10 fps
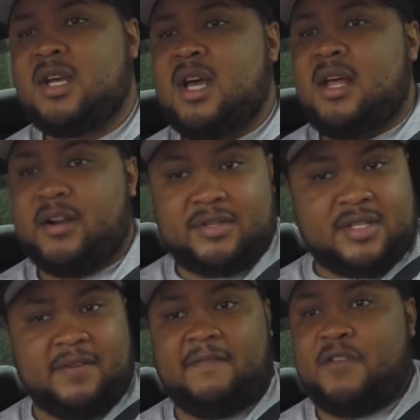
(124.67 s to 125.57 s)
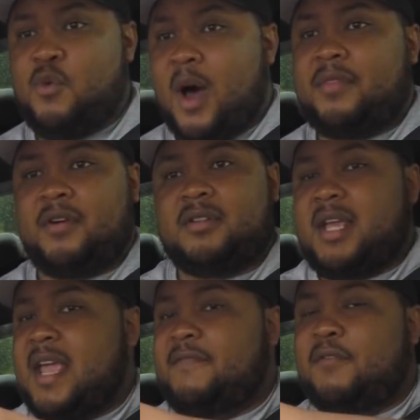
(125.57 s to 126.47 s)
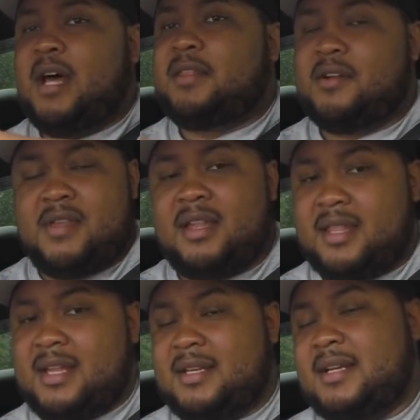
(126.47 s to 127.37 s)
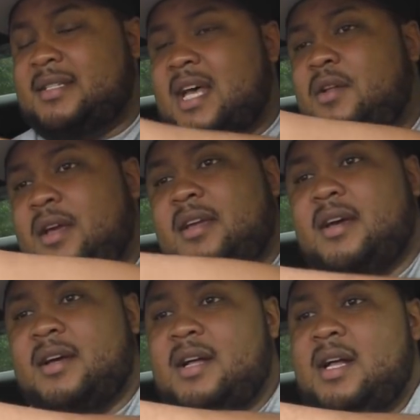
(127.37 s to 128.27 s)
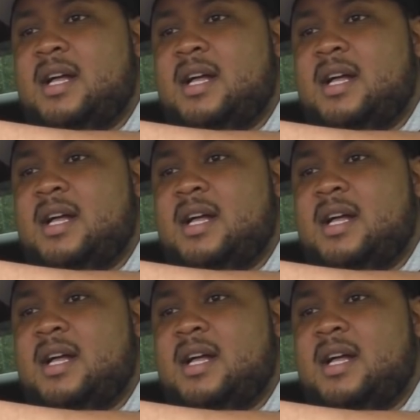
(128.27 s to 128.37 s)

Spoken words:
There's a few out there. There's a handful out there that does sound like a